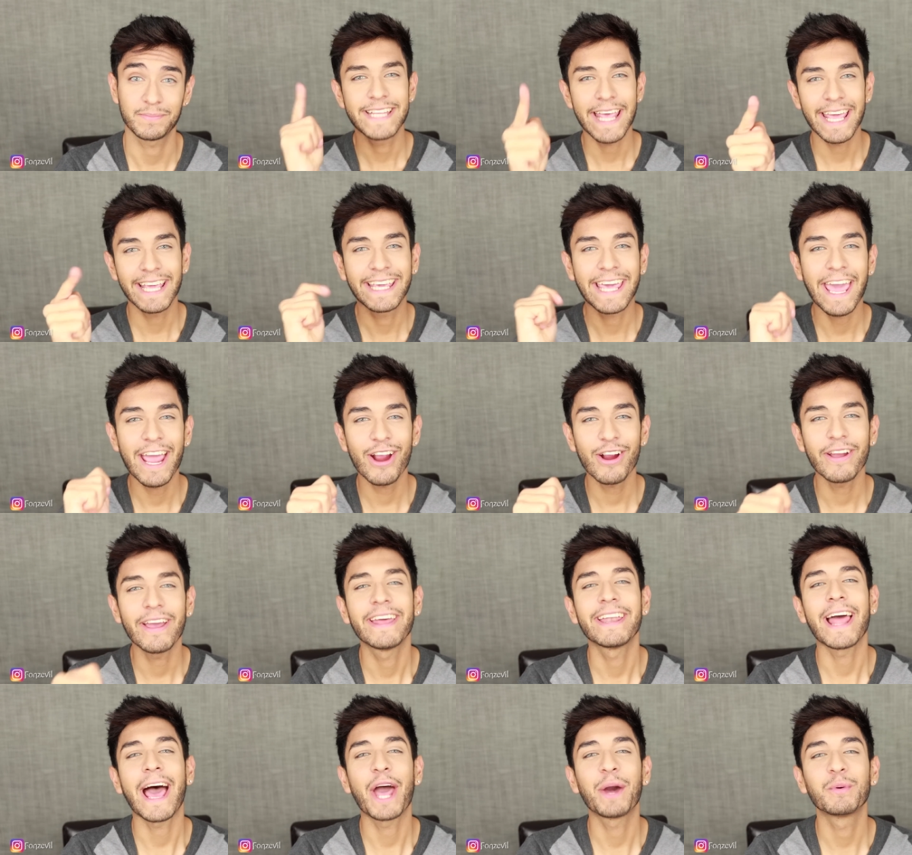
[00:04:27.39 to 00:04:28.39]
Take care,
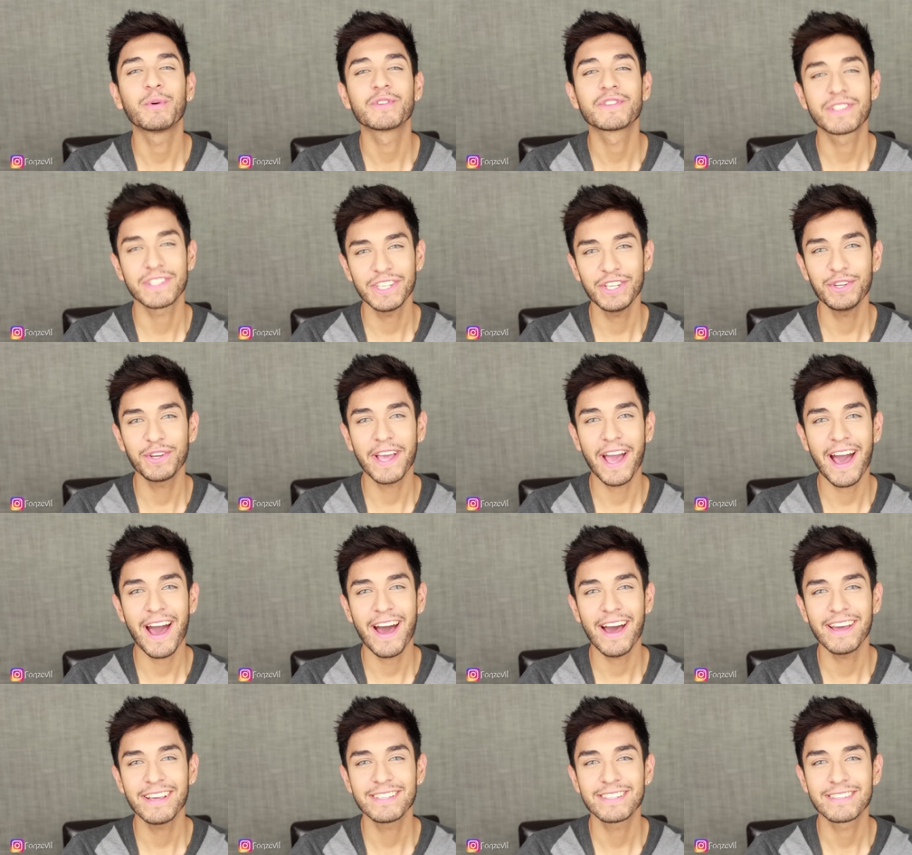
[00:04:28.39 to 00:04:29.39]
and I will see you
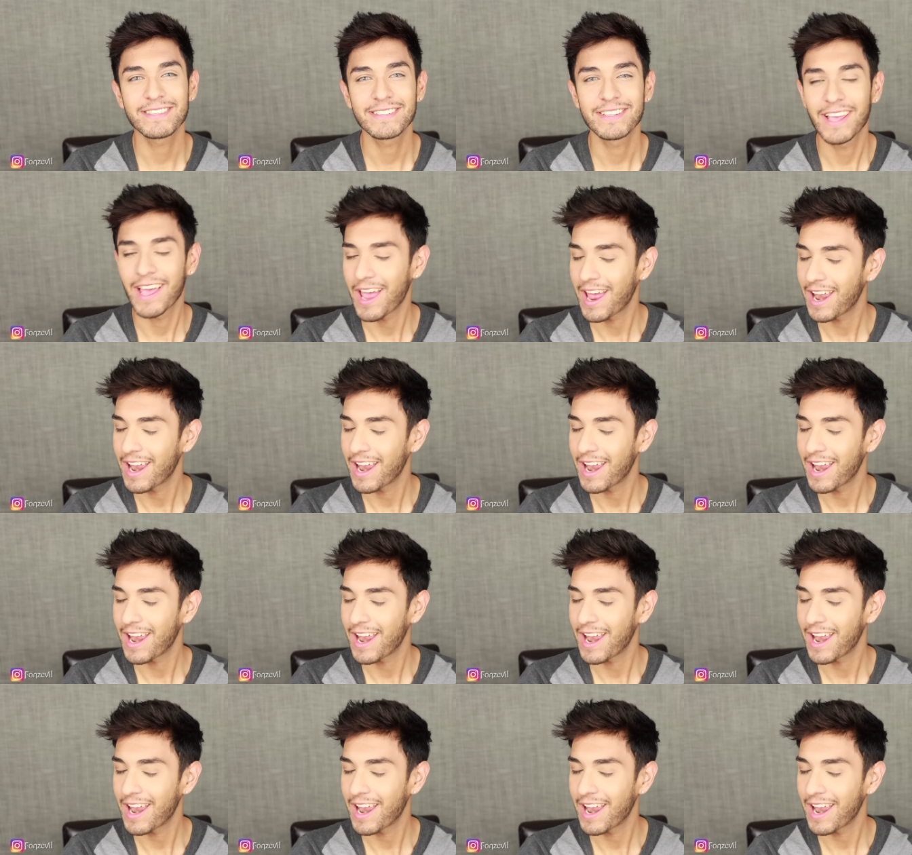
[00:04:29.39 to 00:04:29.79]
guys